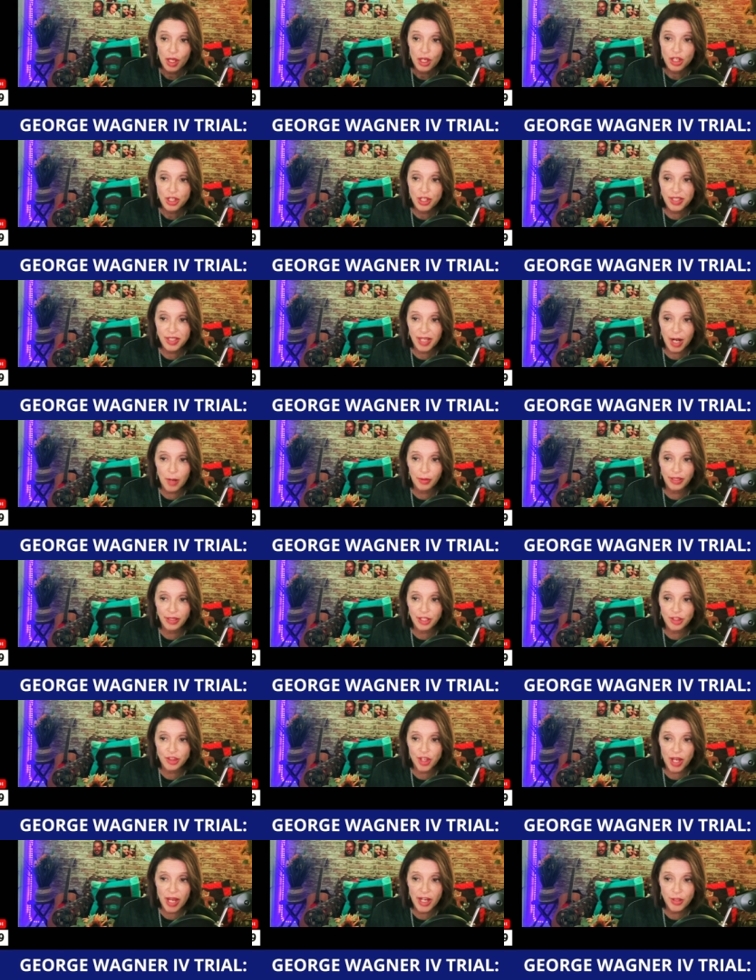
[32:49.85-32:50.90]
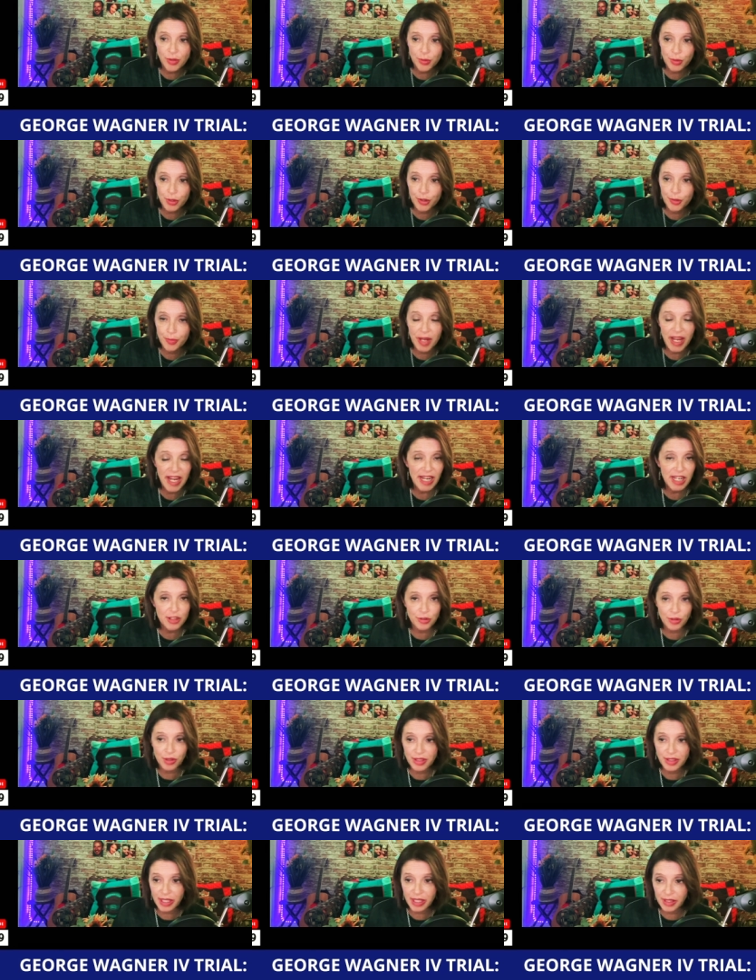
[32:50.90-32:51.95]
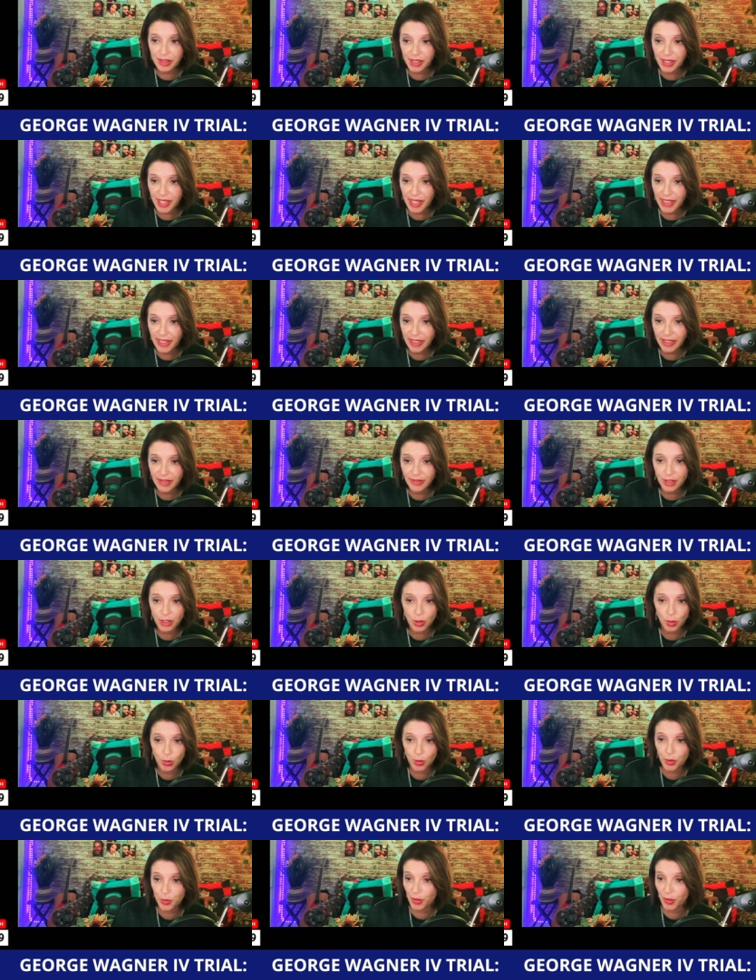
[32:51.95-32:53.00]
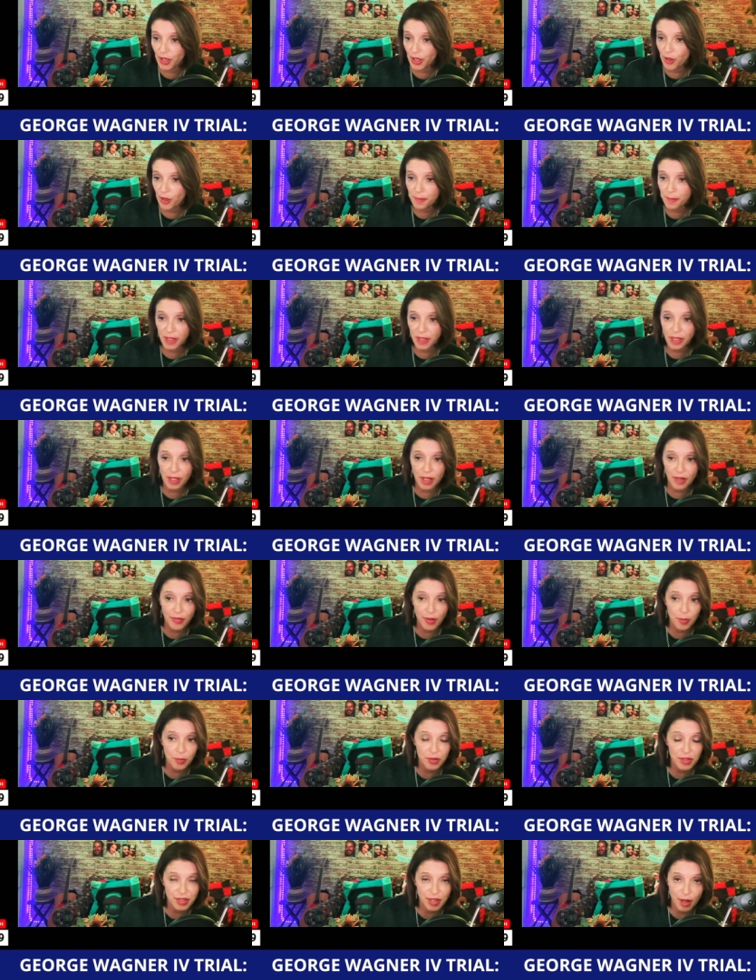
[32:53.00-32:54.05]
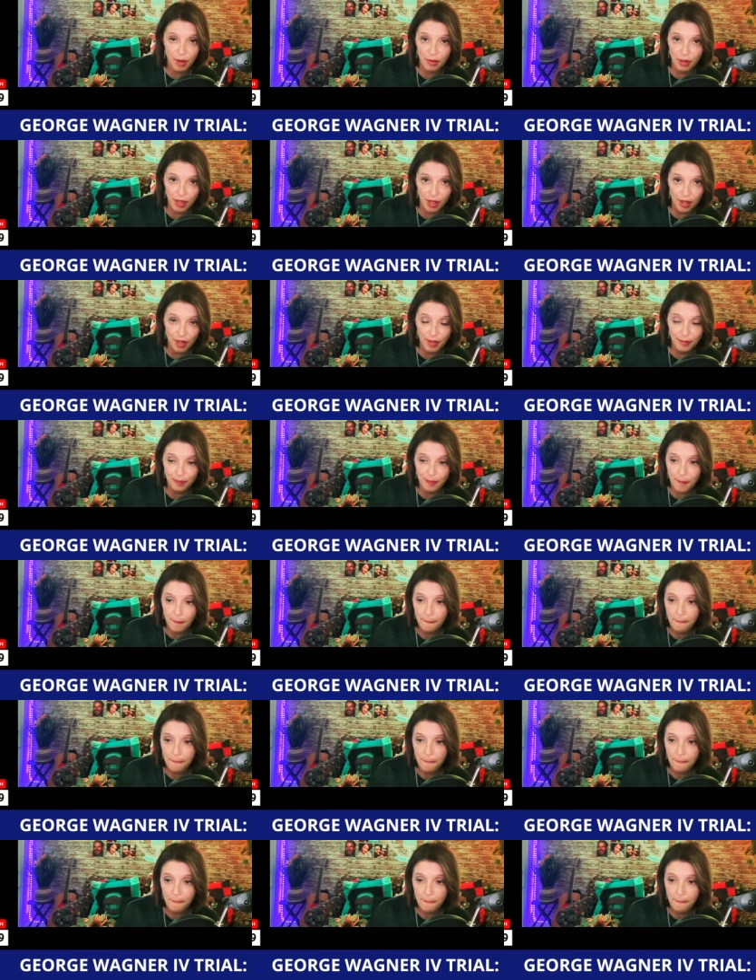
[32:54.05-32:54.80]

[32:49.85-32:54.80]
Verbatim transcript: She said, I went to Jake's room. Angela didn't like it. The doors were open, nothing was going on.